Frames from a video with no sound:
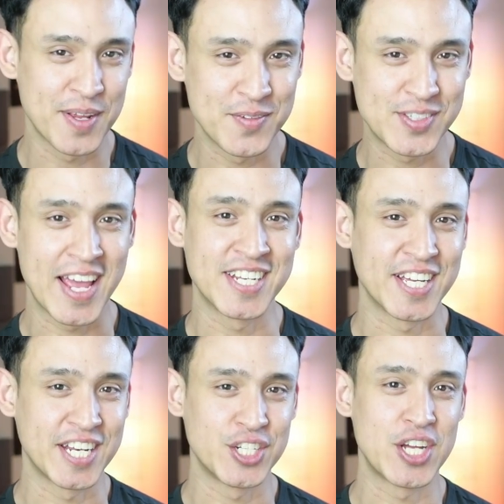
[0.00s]
of Santa
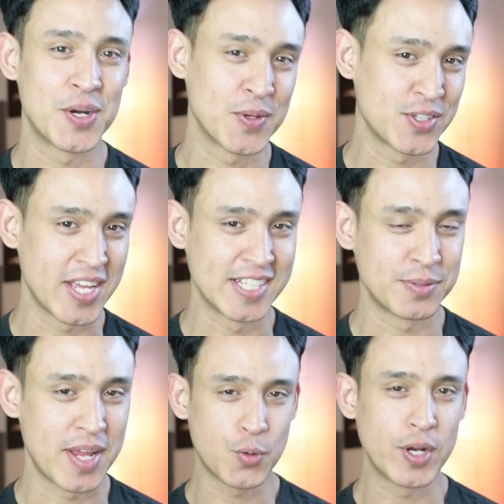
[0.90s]
in a general sense
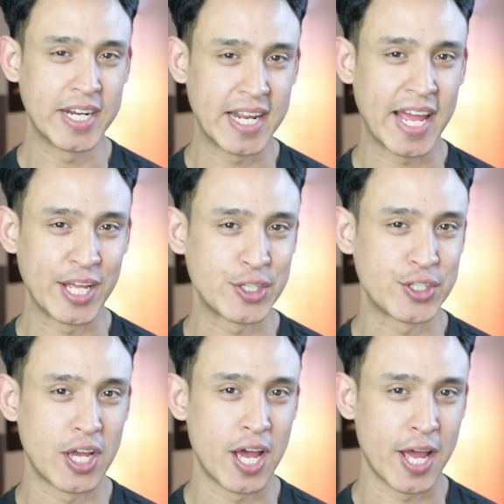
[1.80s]

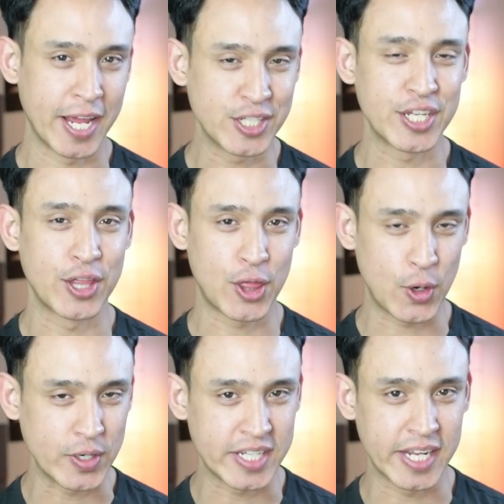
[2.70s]
predates
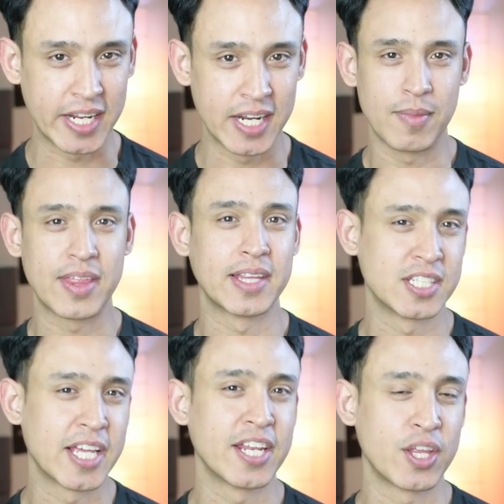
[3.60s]
1813, I think the
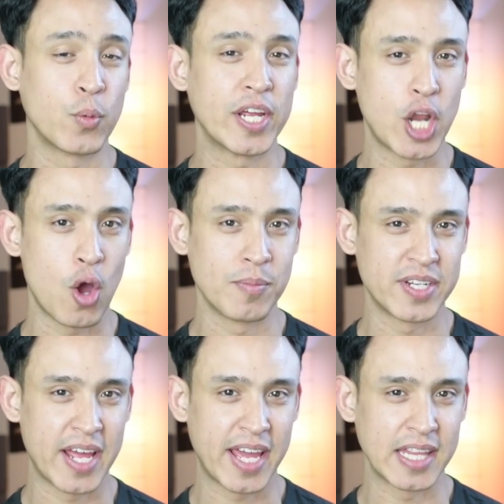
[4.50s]
Santa that we know him
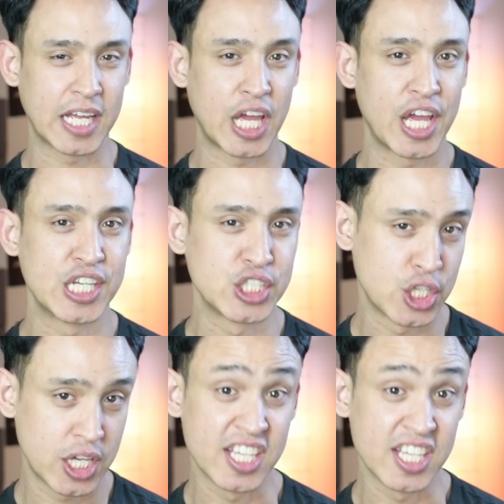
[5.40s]
today and like his